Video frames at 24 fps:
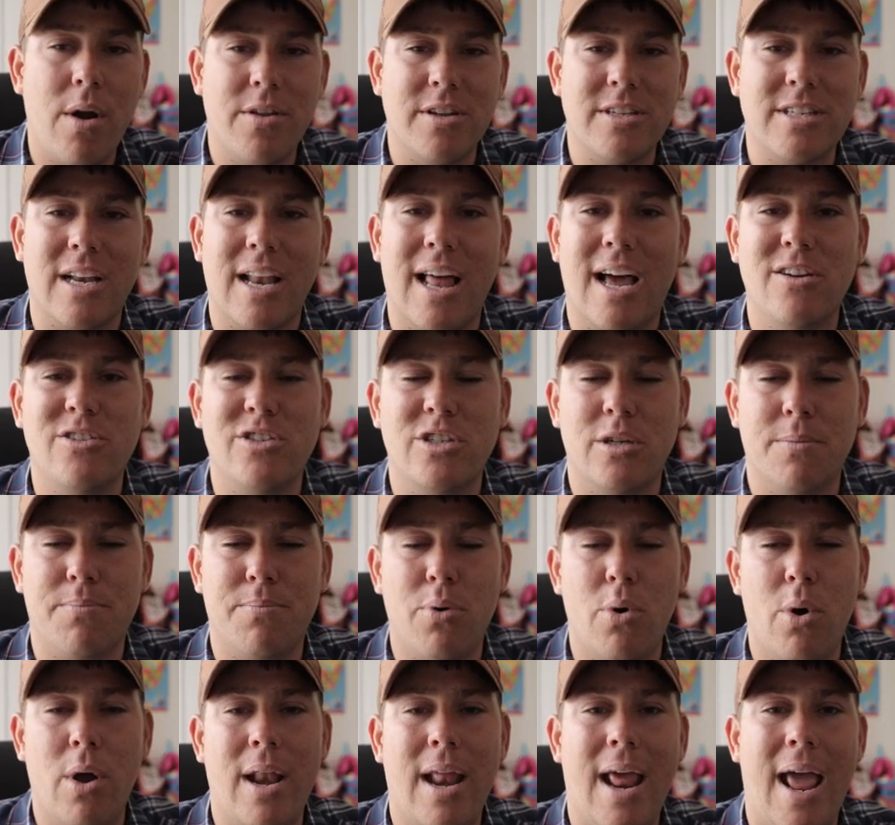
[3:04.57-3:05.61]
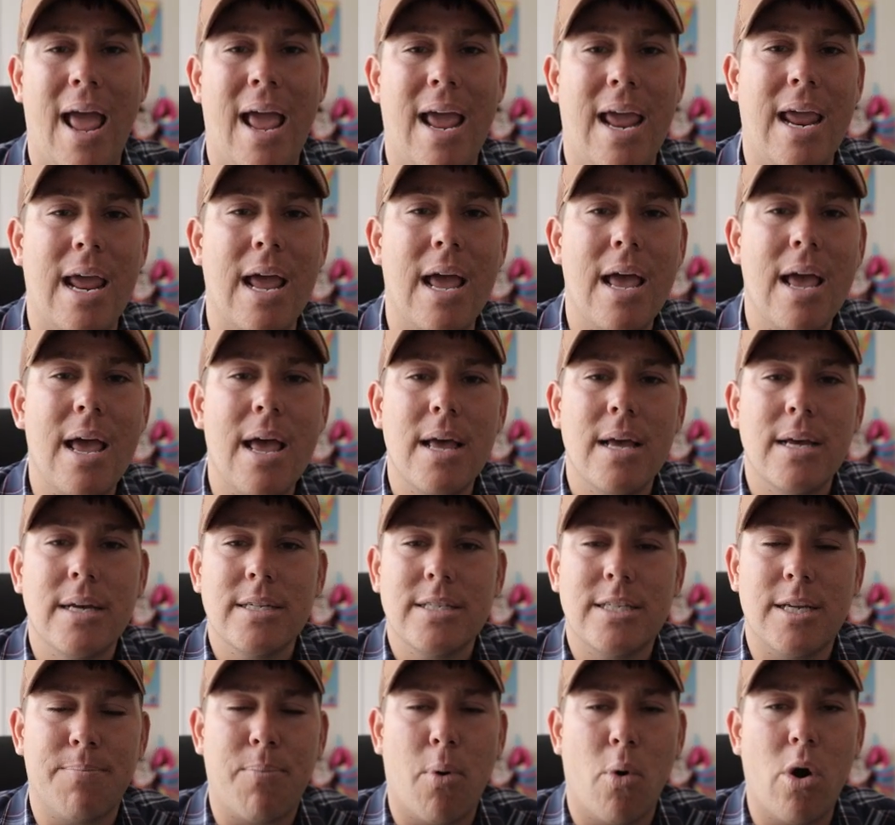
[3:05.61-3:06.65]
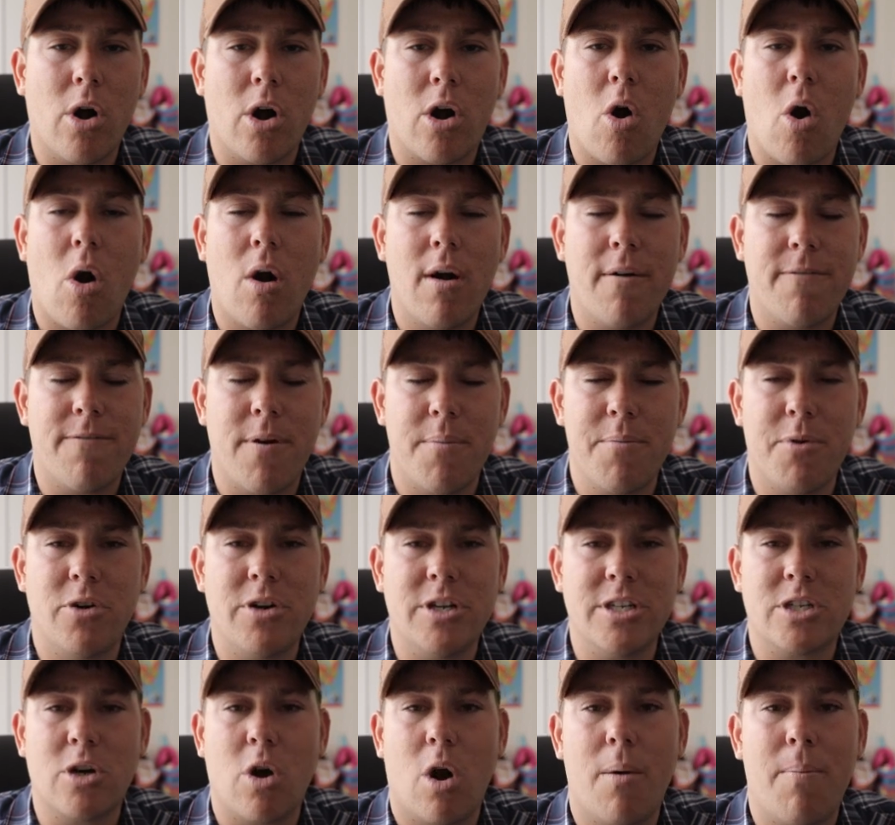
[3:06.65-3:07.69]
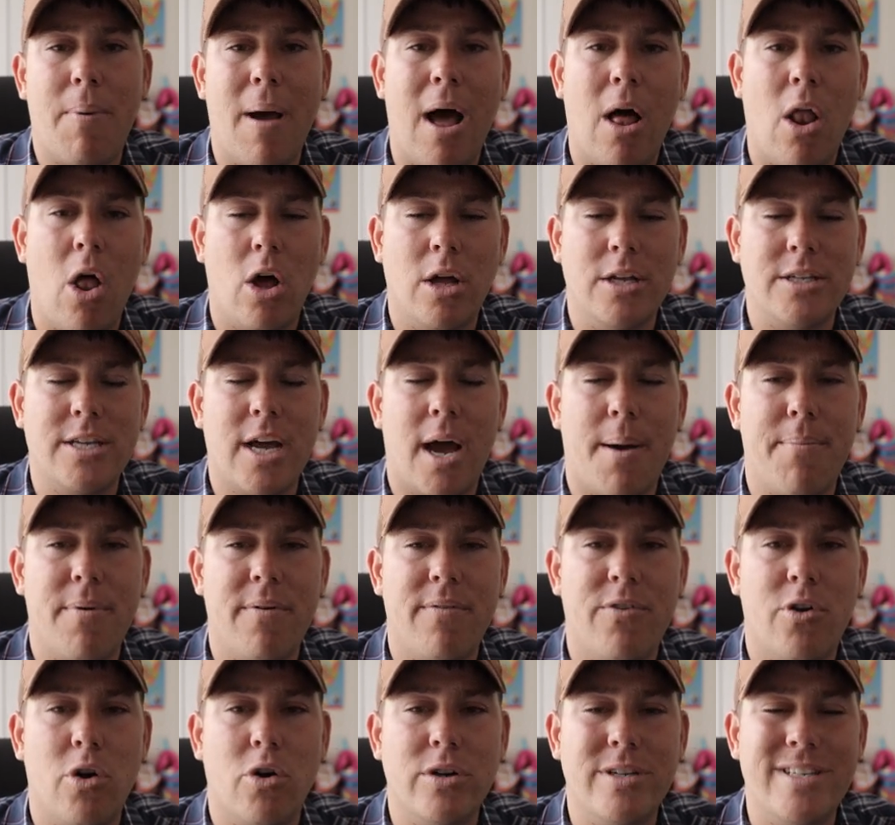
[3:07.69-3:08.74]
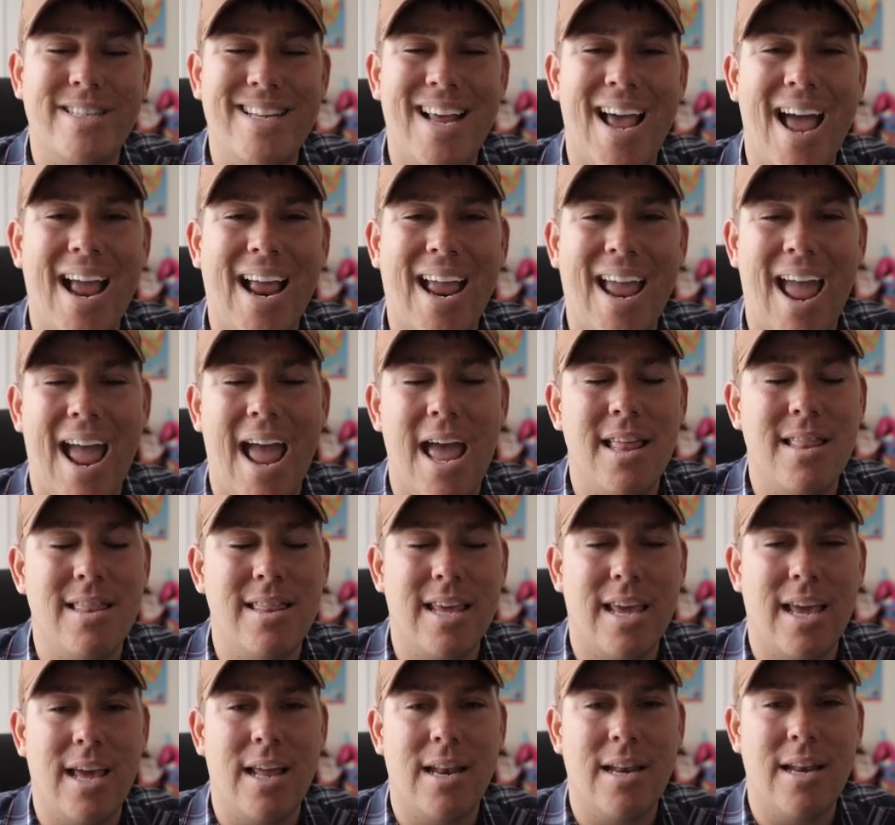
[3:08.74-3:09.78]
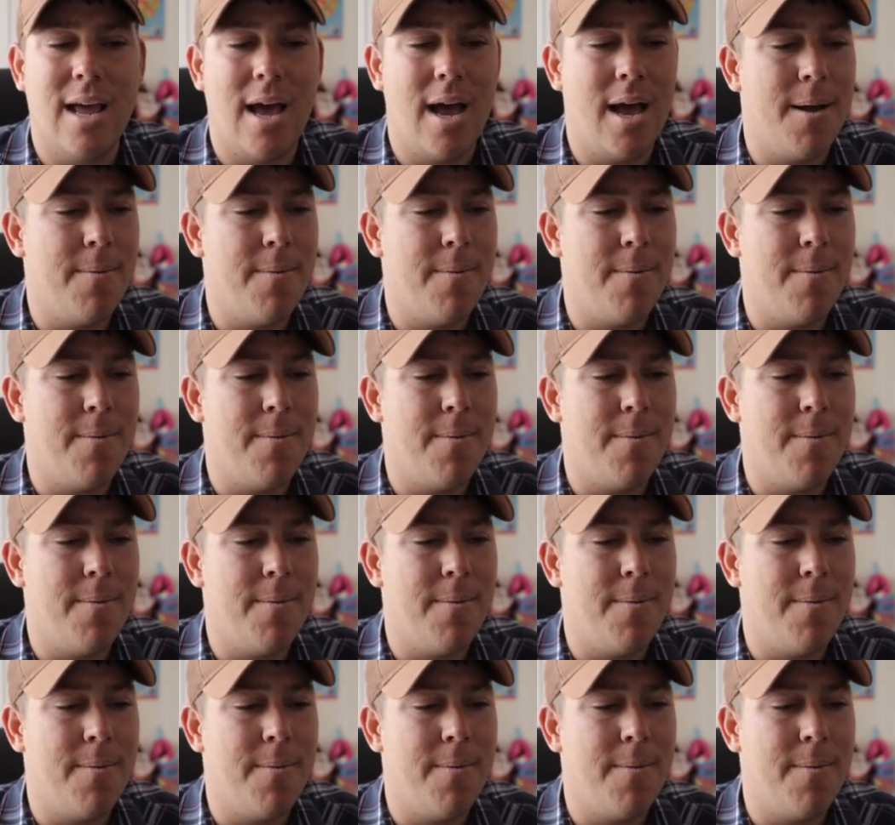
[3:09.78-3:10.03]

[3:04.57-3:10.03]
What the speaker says: This allows you to put a supporter card from your discard pile on top of your deck, and then